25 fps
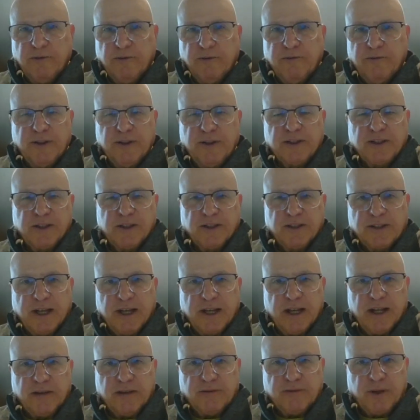viscous
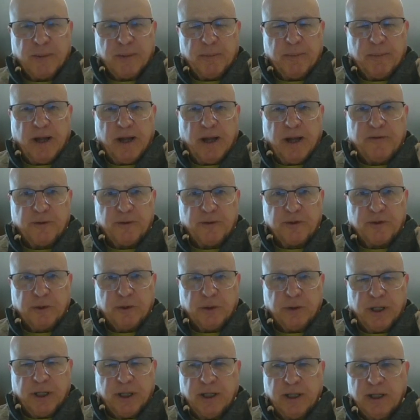kind of mouthfeel
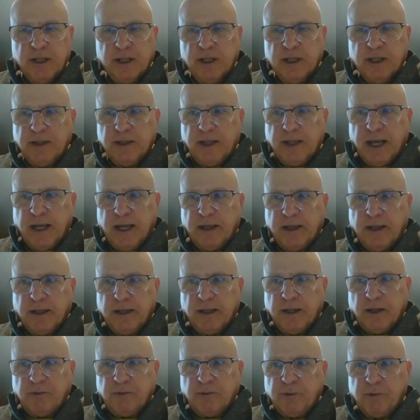to it that
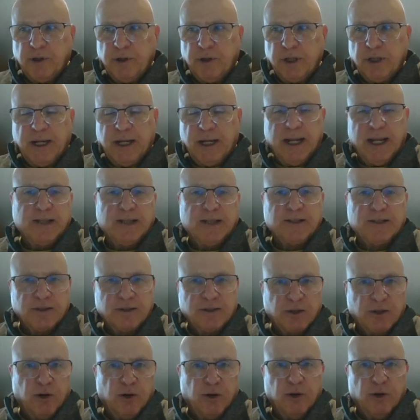really
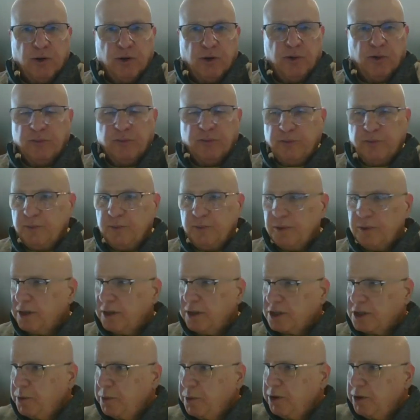enhances the whole
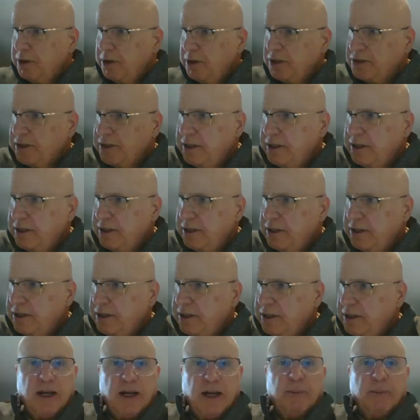experience. And
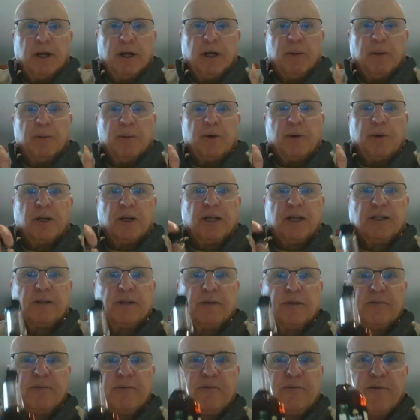again, I might not be
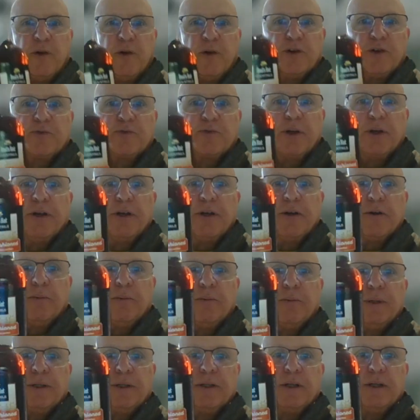able to get the focus right
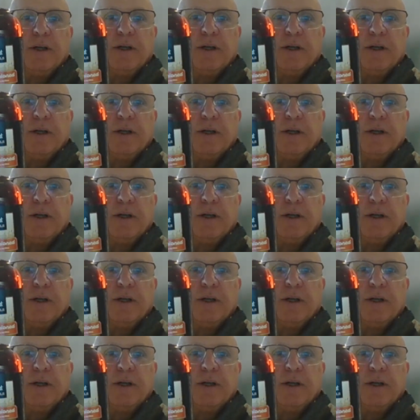here, but